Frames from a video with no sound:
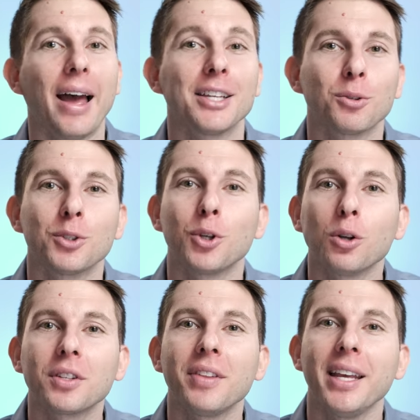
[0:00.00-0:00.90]
As a
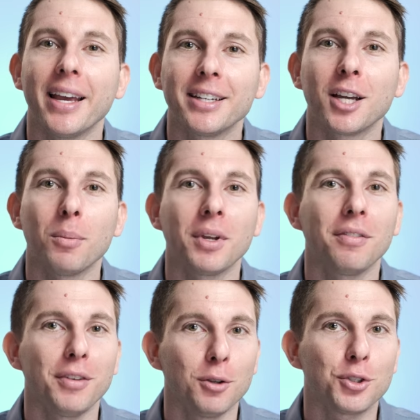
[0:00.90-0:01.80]
result of the incoming
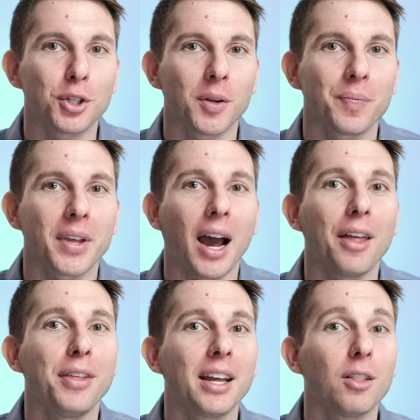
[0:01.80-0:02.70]
future, I
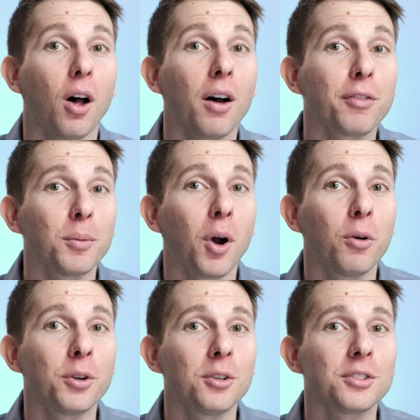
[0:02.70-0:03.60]
think law firm
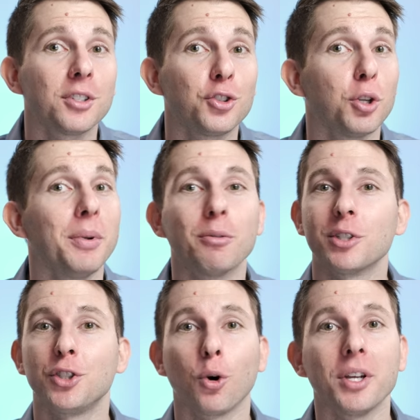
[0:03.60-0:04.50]
owners should be
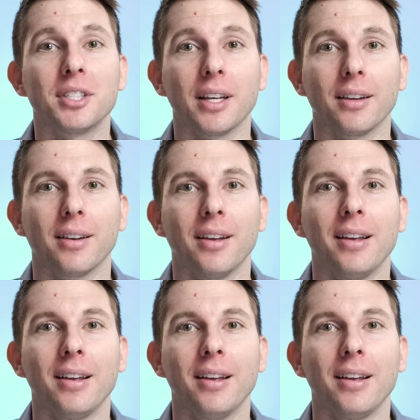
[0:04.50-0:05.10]
rejoicing,